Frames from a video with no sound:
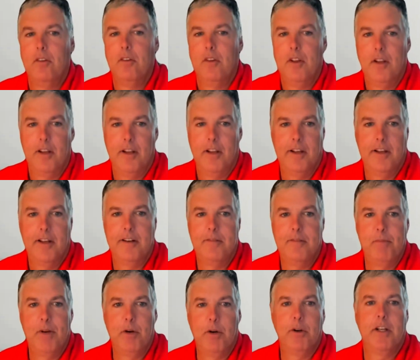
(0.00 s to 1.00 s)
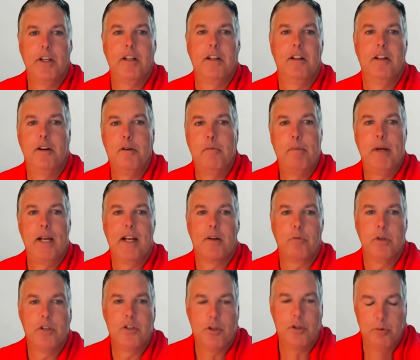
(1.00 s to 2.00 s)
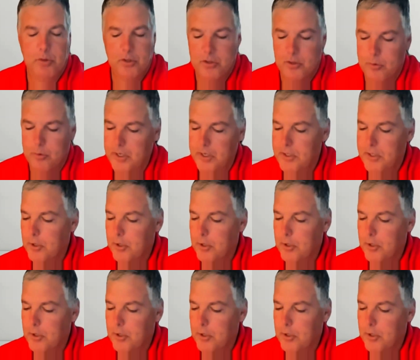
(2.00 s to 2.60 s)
And Mary Claire, back when she was 3,